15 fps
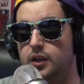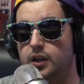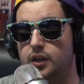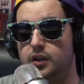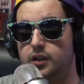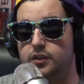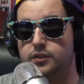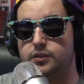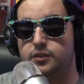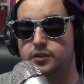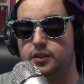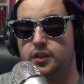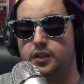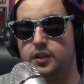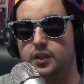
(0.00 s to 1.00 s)
I
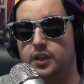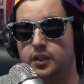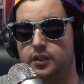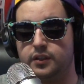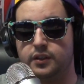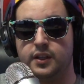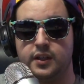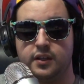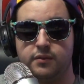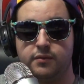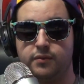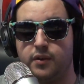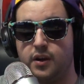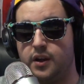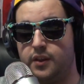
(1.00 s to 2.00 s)
usually like leave
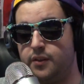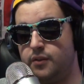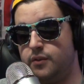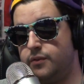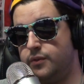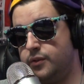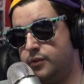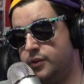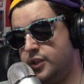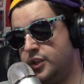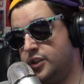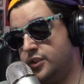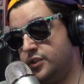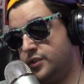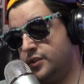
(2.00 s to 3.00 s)
for either a few
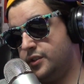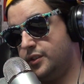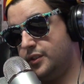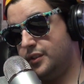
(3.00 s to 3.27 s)
years,